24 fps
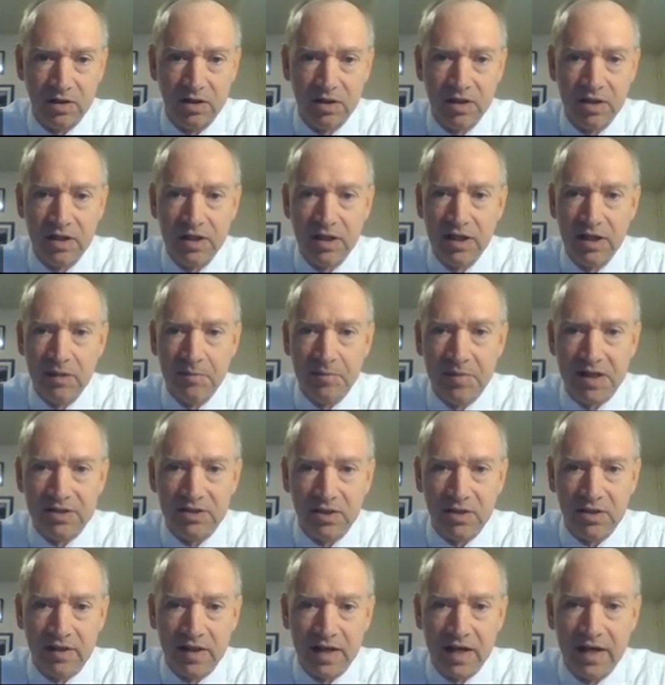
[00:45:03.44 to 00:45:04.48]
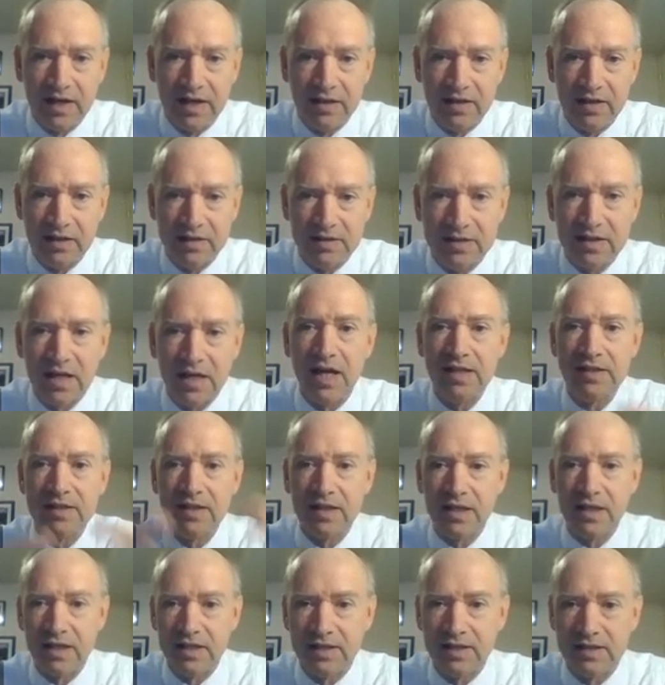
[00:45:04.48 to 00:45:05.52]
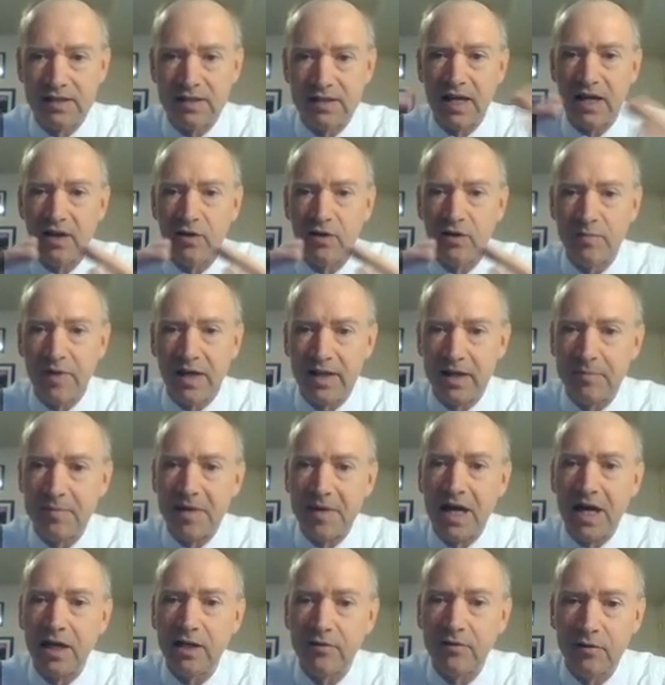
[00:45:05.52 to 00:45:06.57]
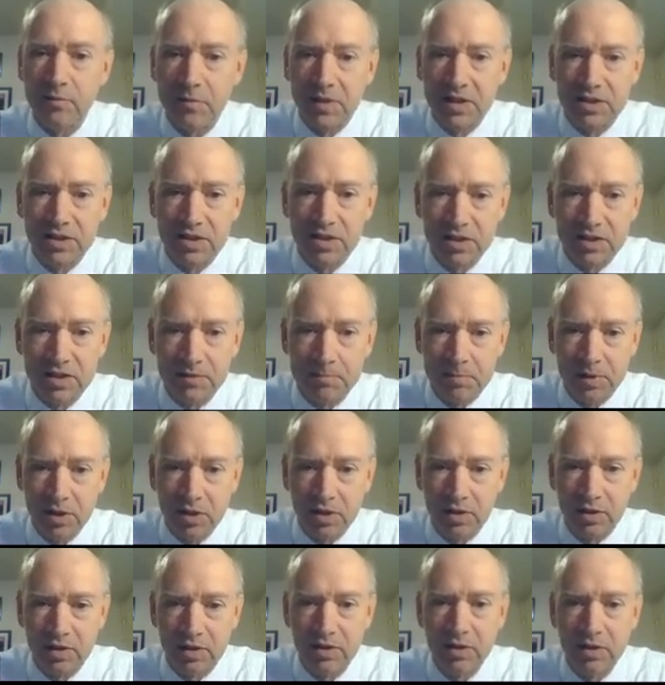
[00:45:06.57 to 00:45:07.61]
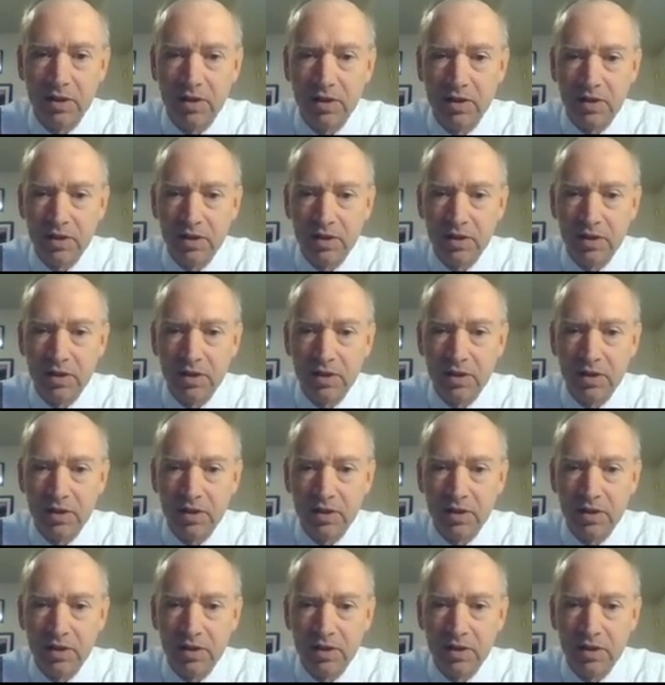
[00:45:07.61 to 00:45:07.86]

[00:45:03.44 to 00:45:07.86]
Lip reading: are based on that. And the size, again, is scaled by the amount of emissions per